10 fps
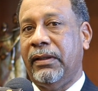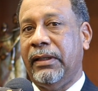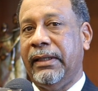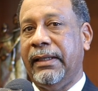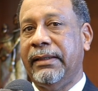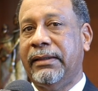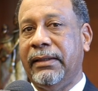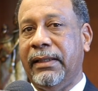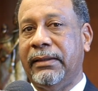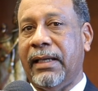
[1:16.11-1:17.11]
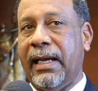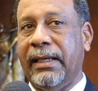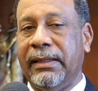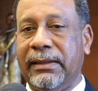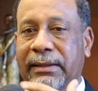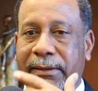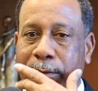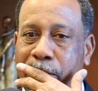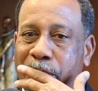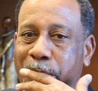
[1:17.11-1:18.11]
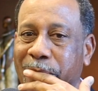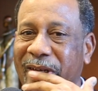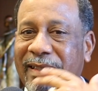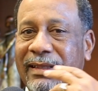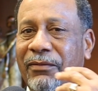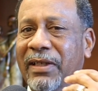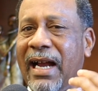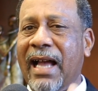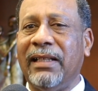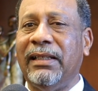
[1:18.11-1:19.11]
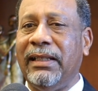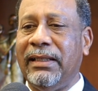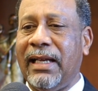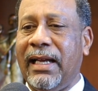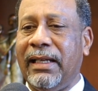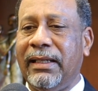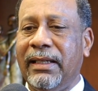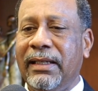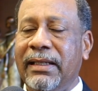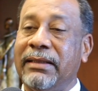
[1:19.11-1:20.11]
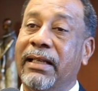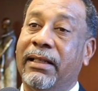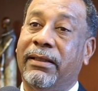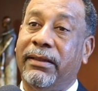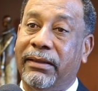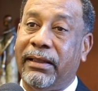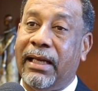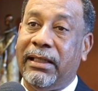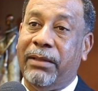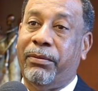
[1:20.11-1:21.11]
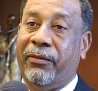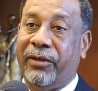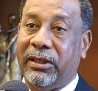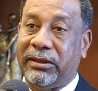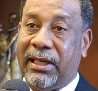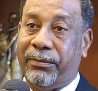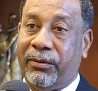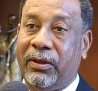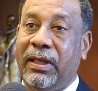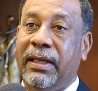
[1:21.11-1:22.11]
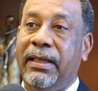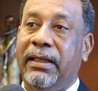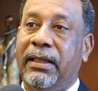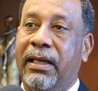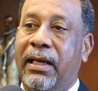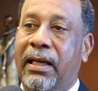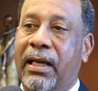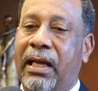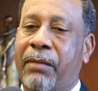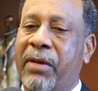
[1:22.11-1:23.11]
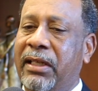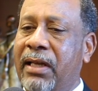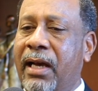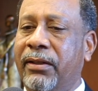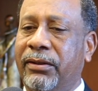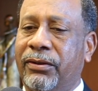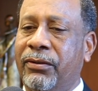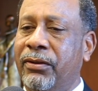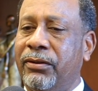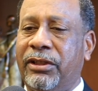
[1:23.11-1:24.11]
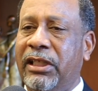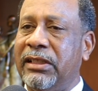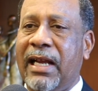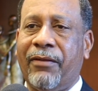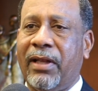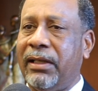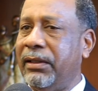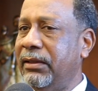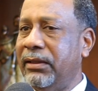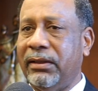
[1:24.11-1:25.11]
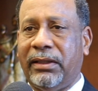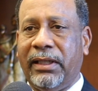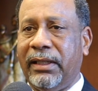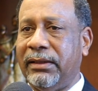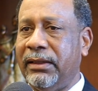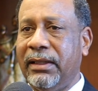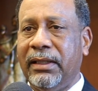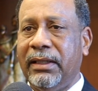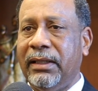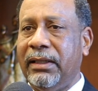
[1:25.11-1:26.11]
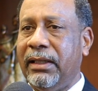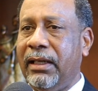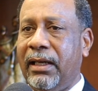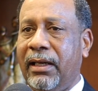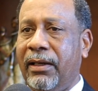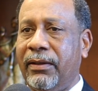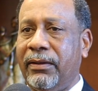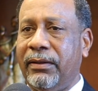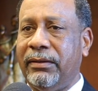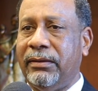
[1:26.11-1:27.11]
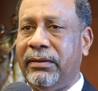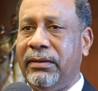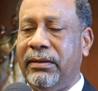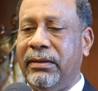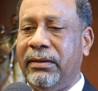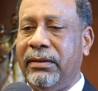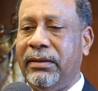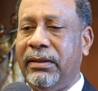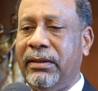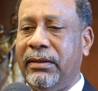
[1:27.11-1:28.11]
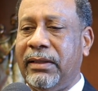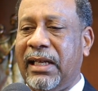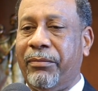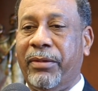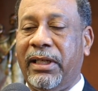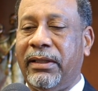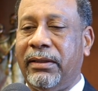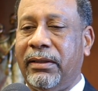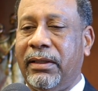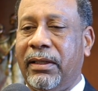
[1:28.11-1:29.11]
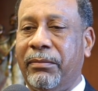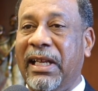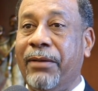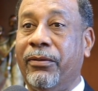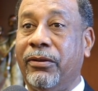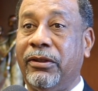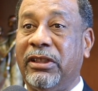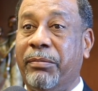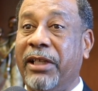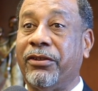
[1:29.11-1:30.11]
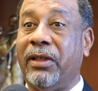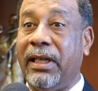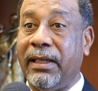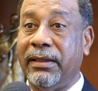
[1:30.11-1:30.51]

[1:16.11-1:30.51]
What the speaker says: it's I guess it's a reality that it's not a good thing. I'll give you a perfect example. At my daughter's school, she doesn't have a lot of kids uh, that have been labeled special ed,